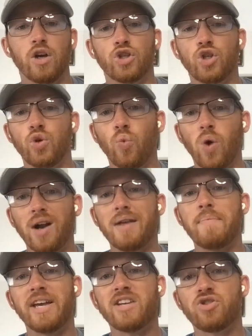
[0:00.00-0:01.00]
So you want
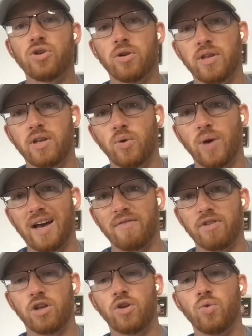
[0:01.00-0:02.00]
to make sure that you
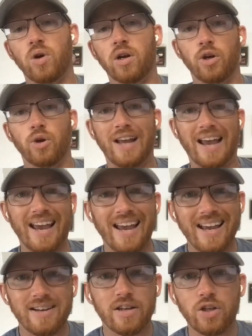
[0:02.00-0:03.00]
have the QR code
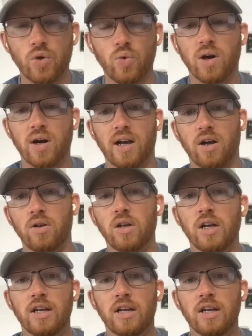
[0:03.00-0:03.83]
and a URL